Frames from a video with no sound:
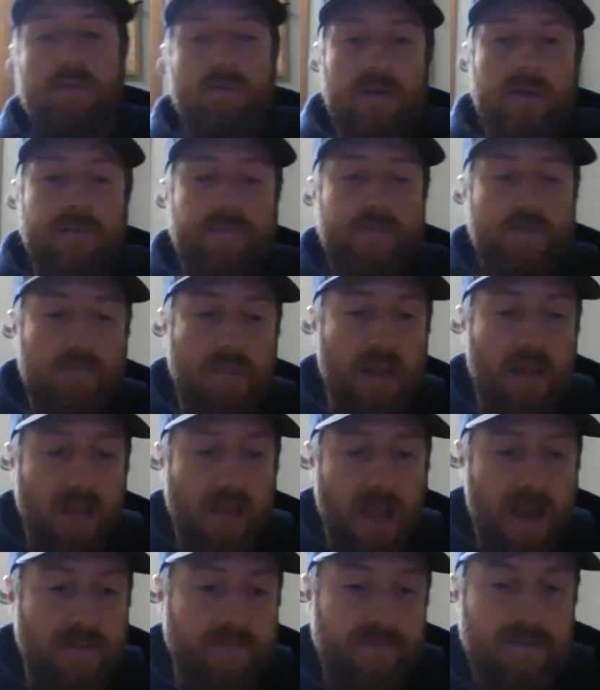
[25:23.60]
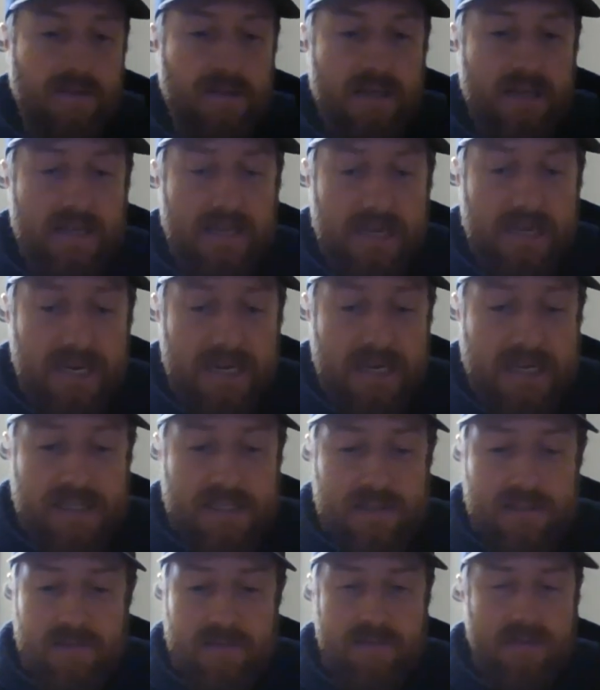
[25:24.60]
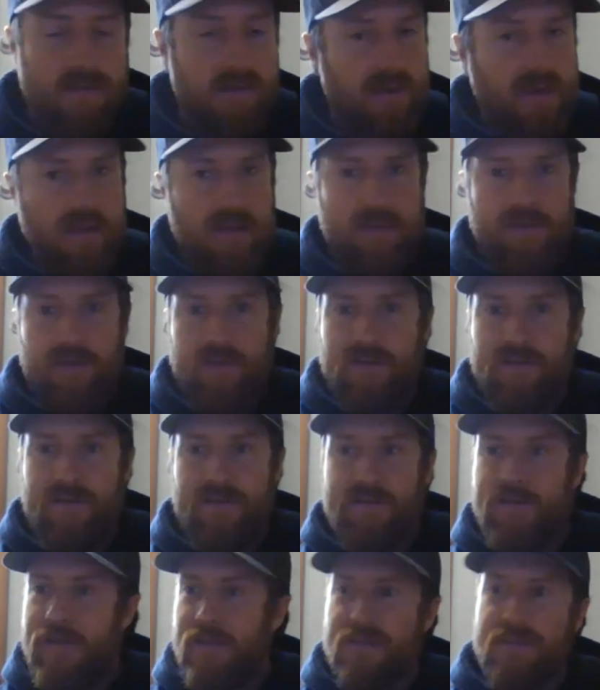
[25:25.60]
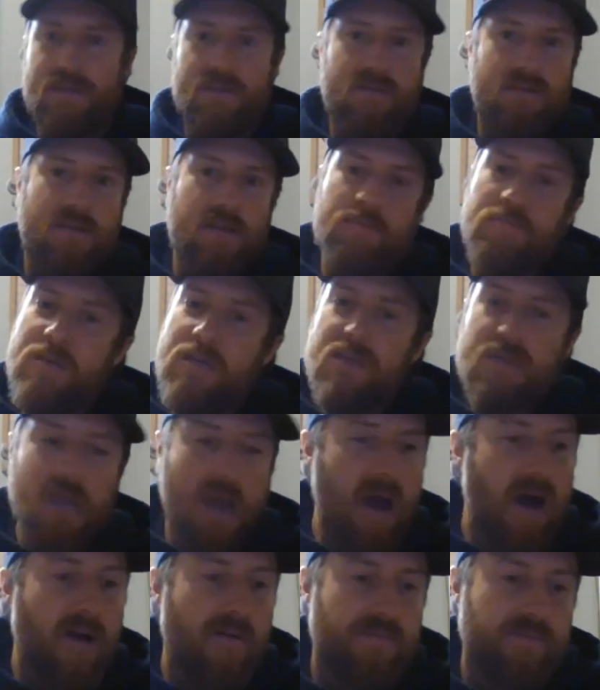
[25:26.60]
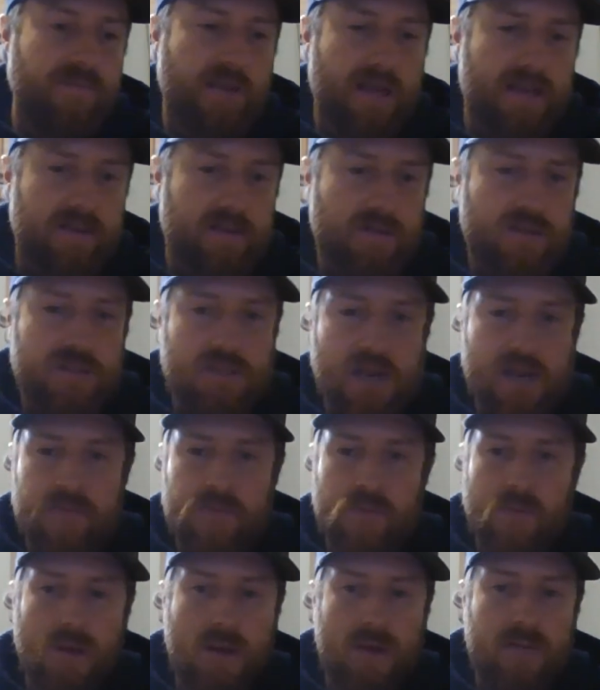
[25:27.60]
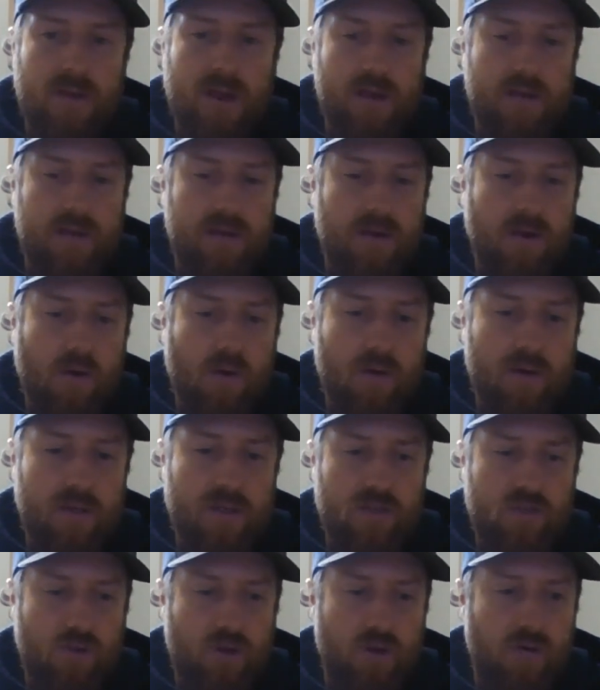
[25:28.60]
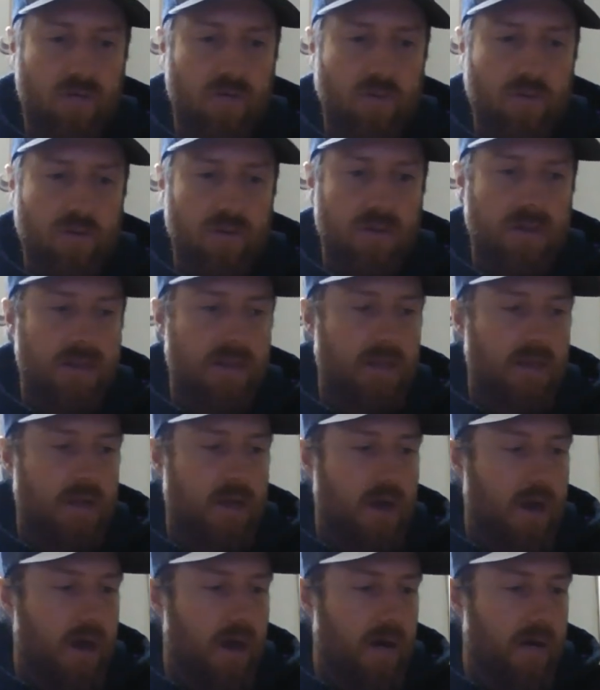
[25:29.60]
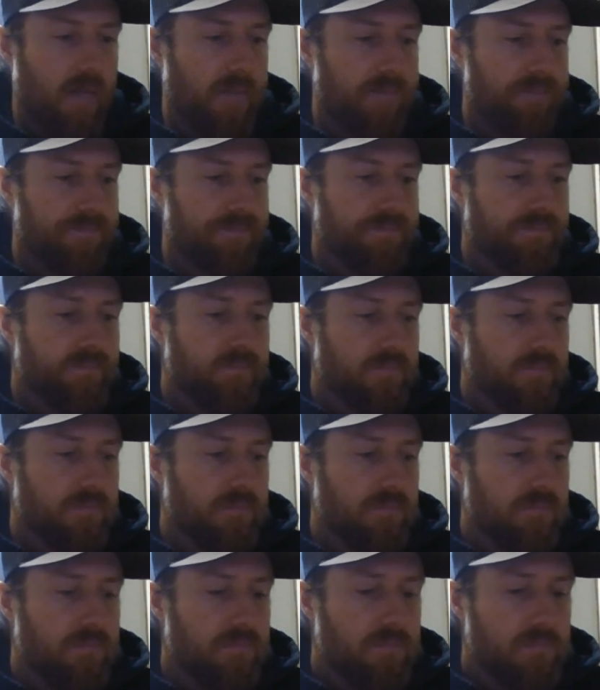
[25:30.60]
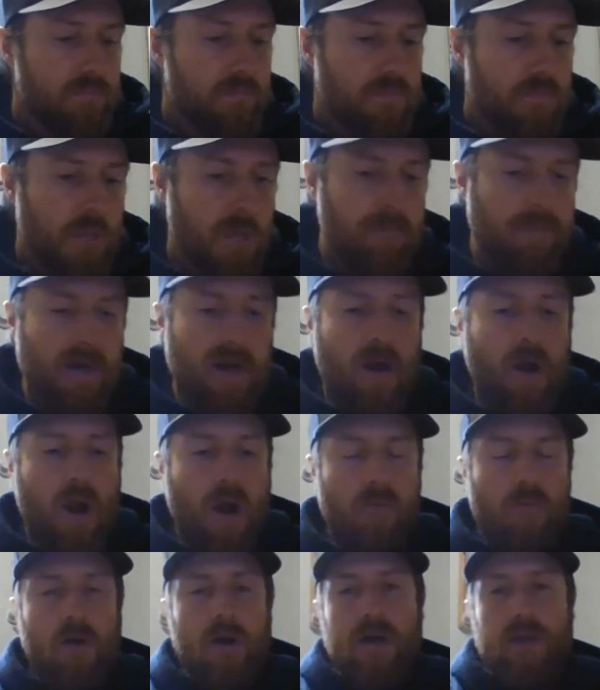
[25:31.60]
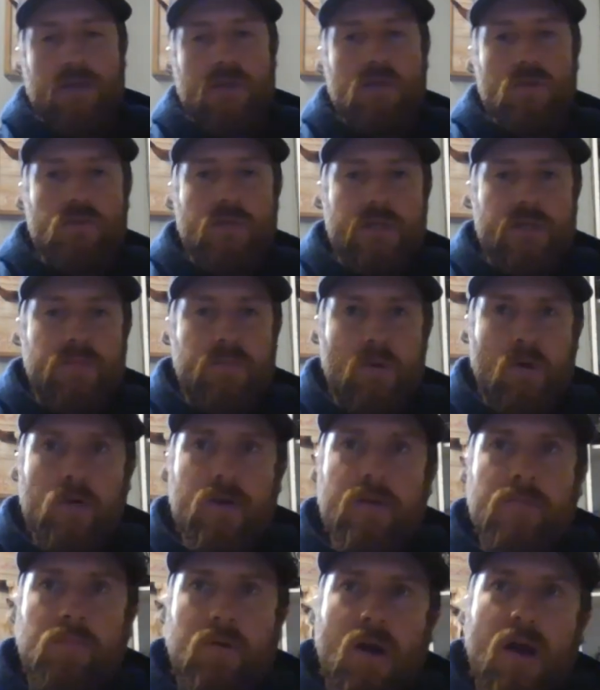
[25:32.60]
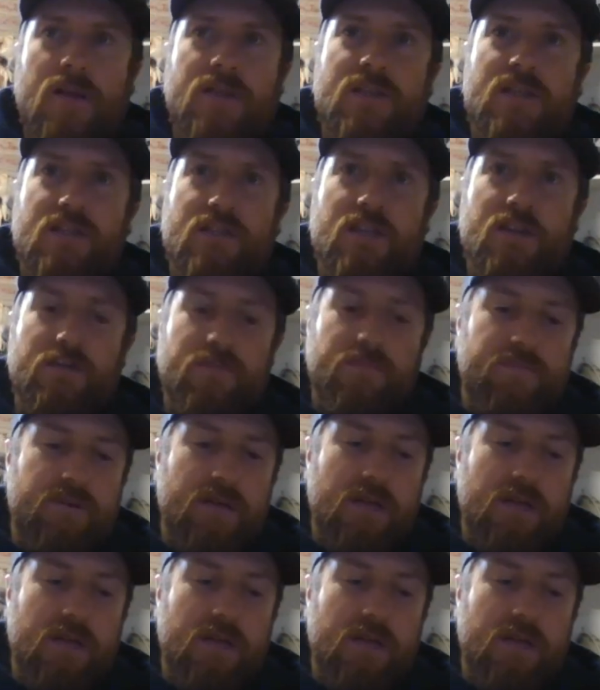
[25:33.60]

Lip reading: rid of in my life. And it's can be tough. Like there's times where I struggle. But I want to do this pruning process of